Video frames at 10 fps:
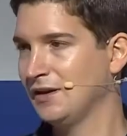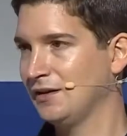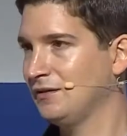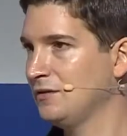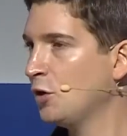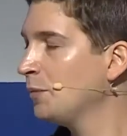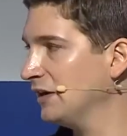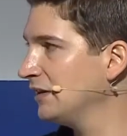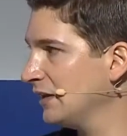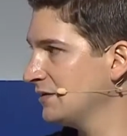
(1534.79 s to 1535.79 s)
Nobody
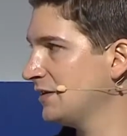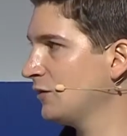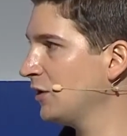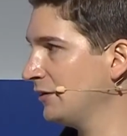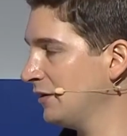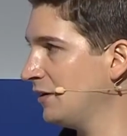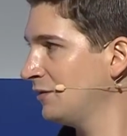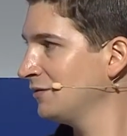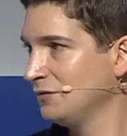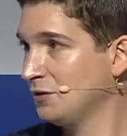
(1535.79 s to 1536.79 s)
can say right now,
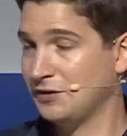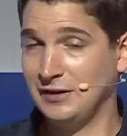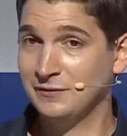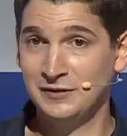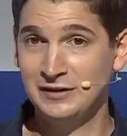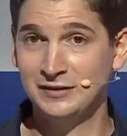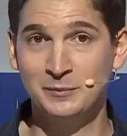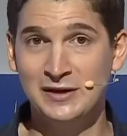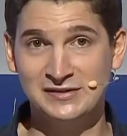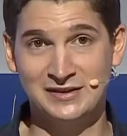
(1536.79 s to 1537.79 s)
not even Elon
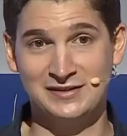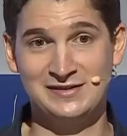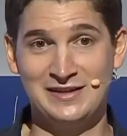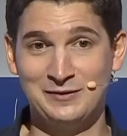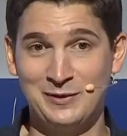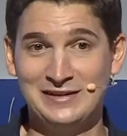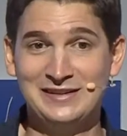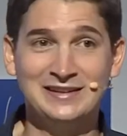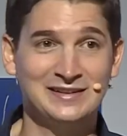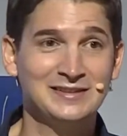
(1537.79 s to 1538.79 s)
Musk can say when he
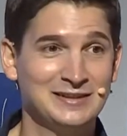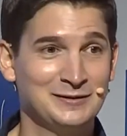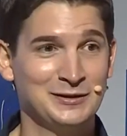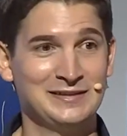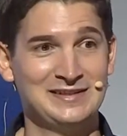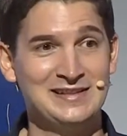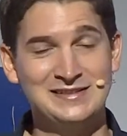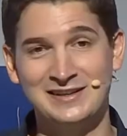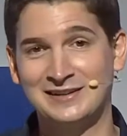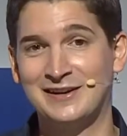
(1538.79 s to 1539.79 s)
can deliver
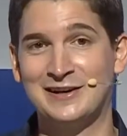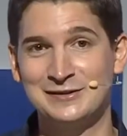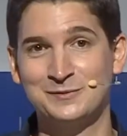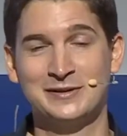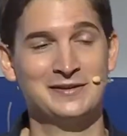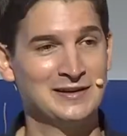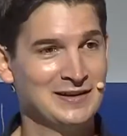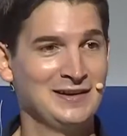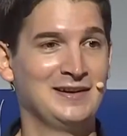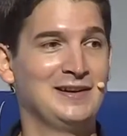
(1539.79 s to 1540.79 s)
Tesla cars with
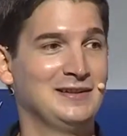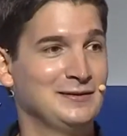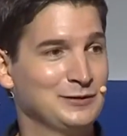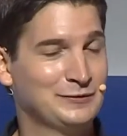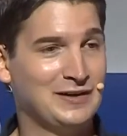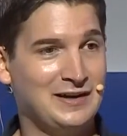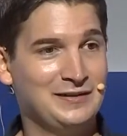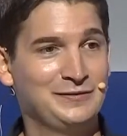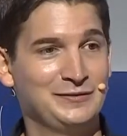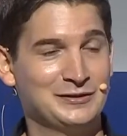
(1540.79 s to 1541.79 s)
level 5
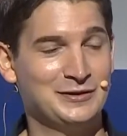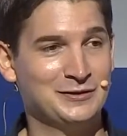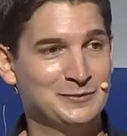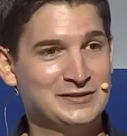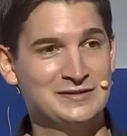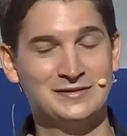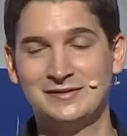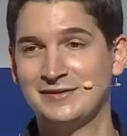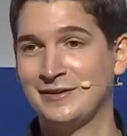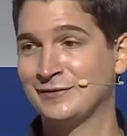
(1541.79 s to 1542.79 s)
autonomous
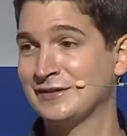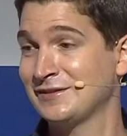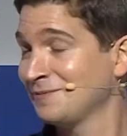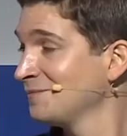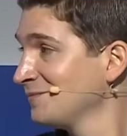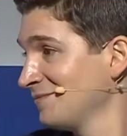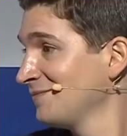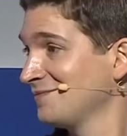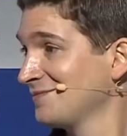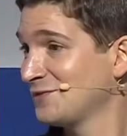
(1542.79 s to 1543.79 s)
service.
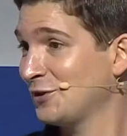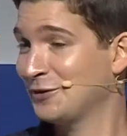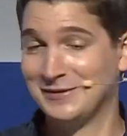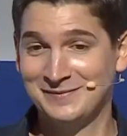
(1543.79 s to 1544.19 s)
Sorry.